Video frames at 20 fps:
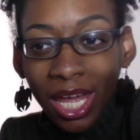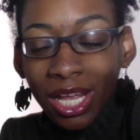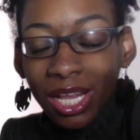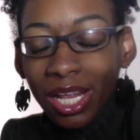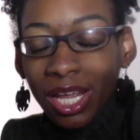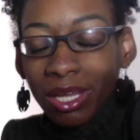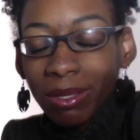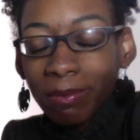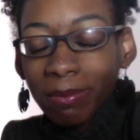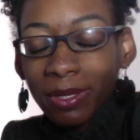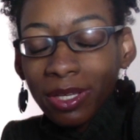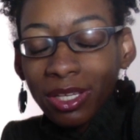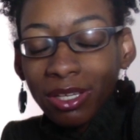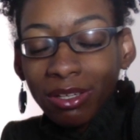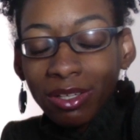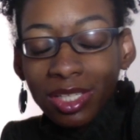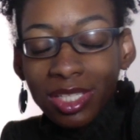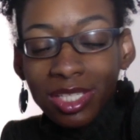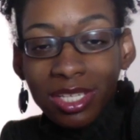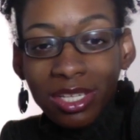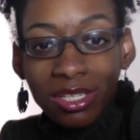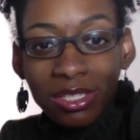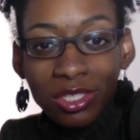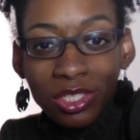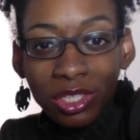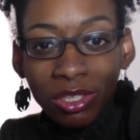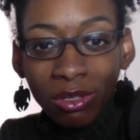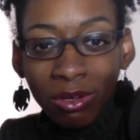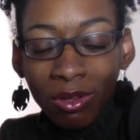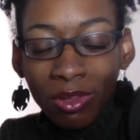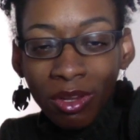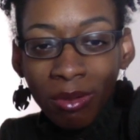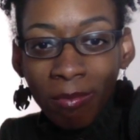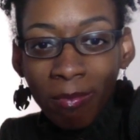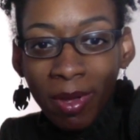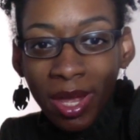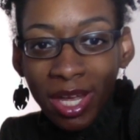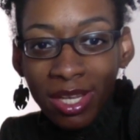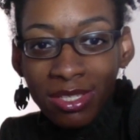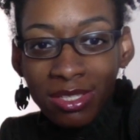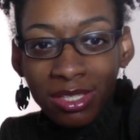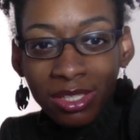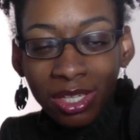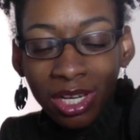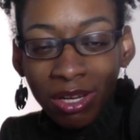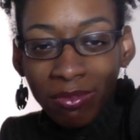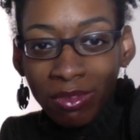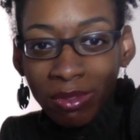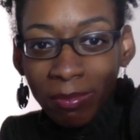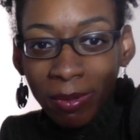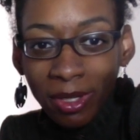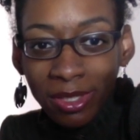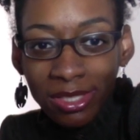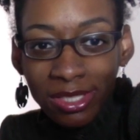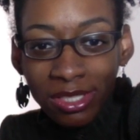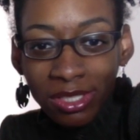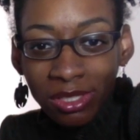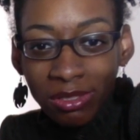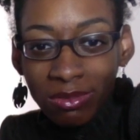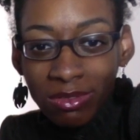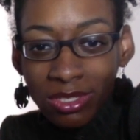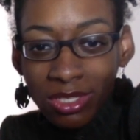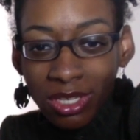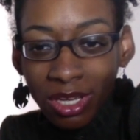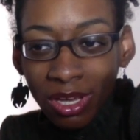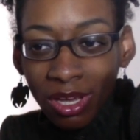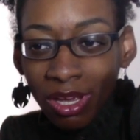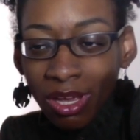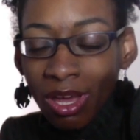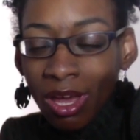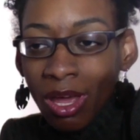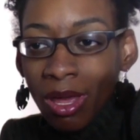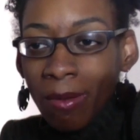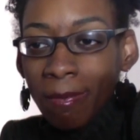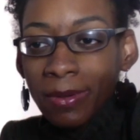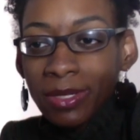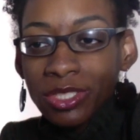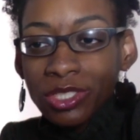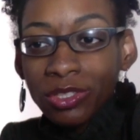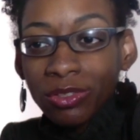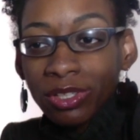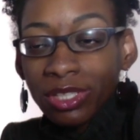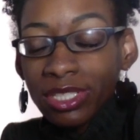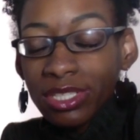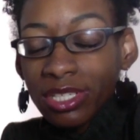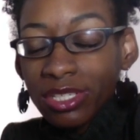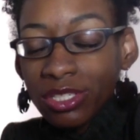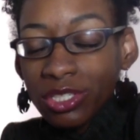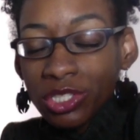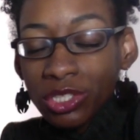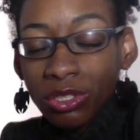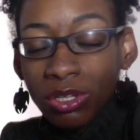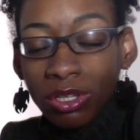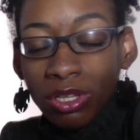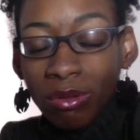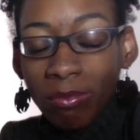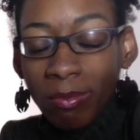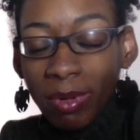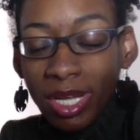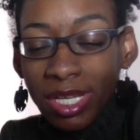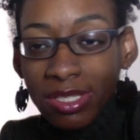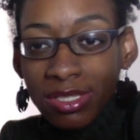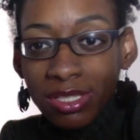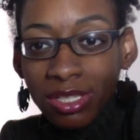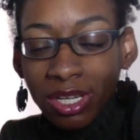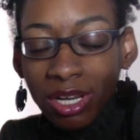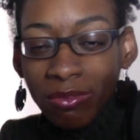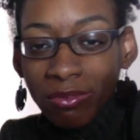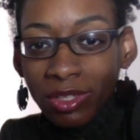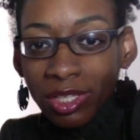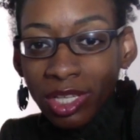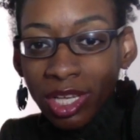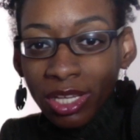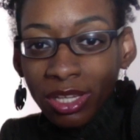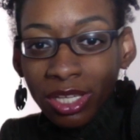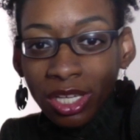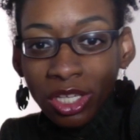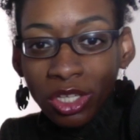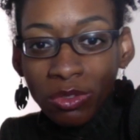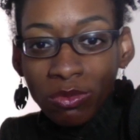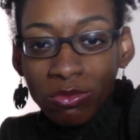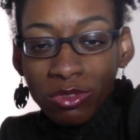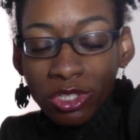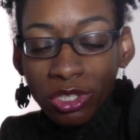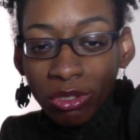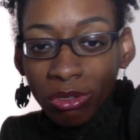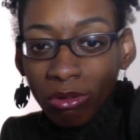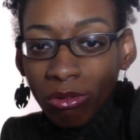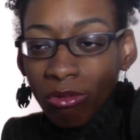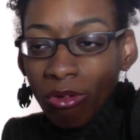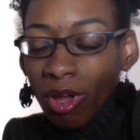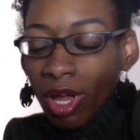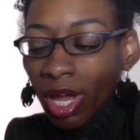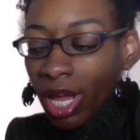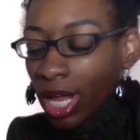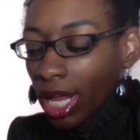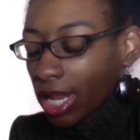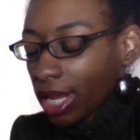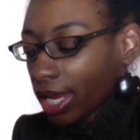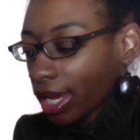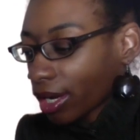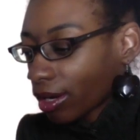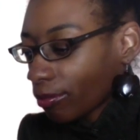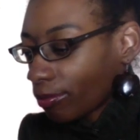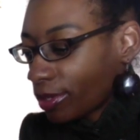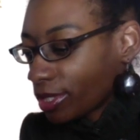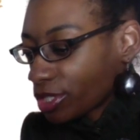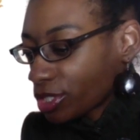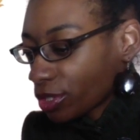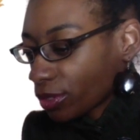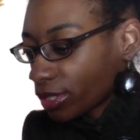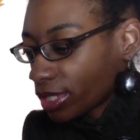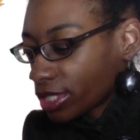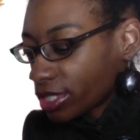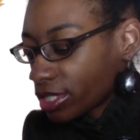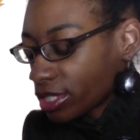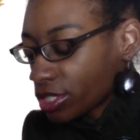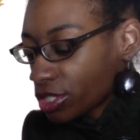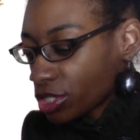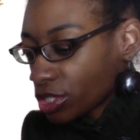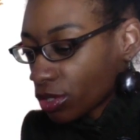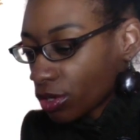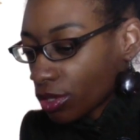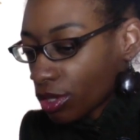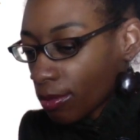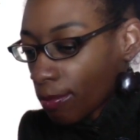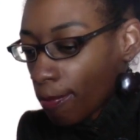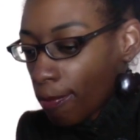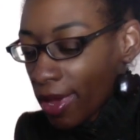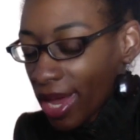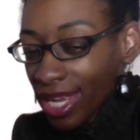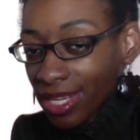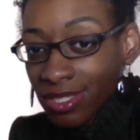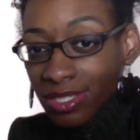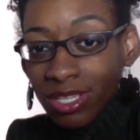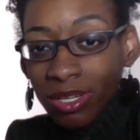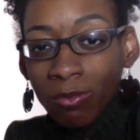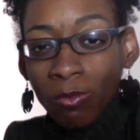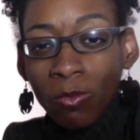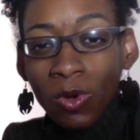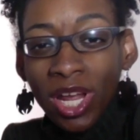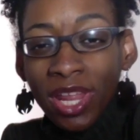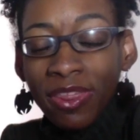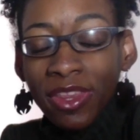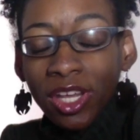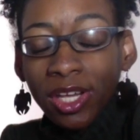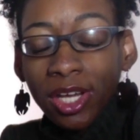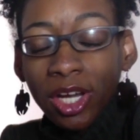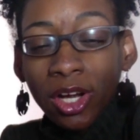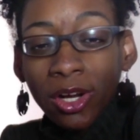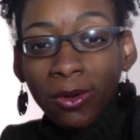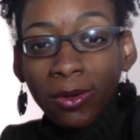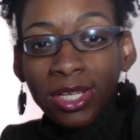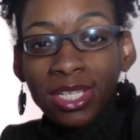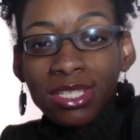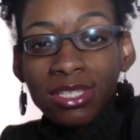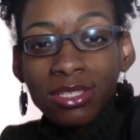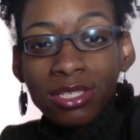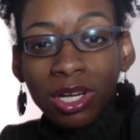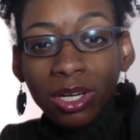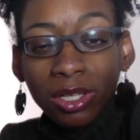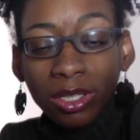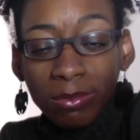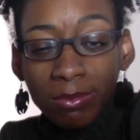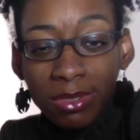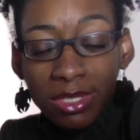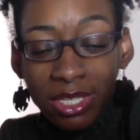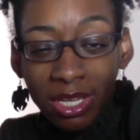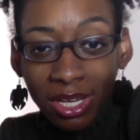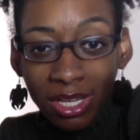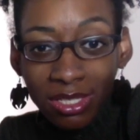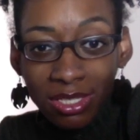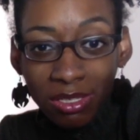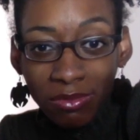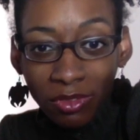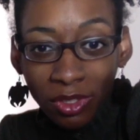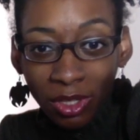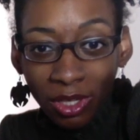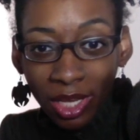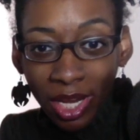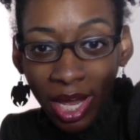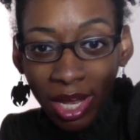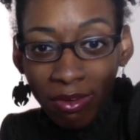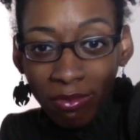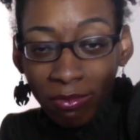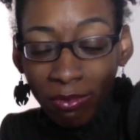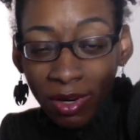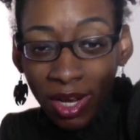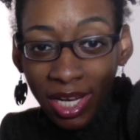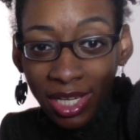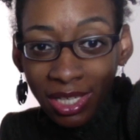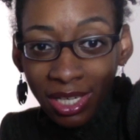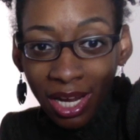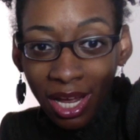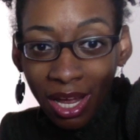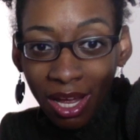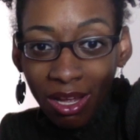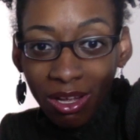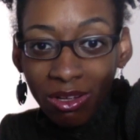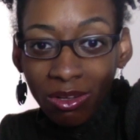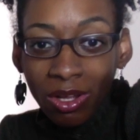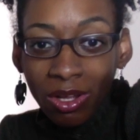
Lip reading: Like, put your attention on the best in every person you see. Put your attention on the best in everything that you do. Like, put your attention on the best in the current circumstance of your life right now.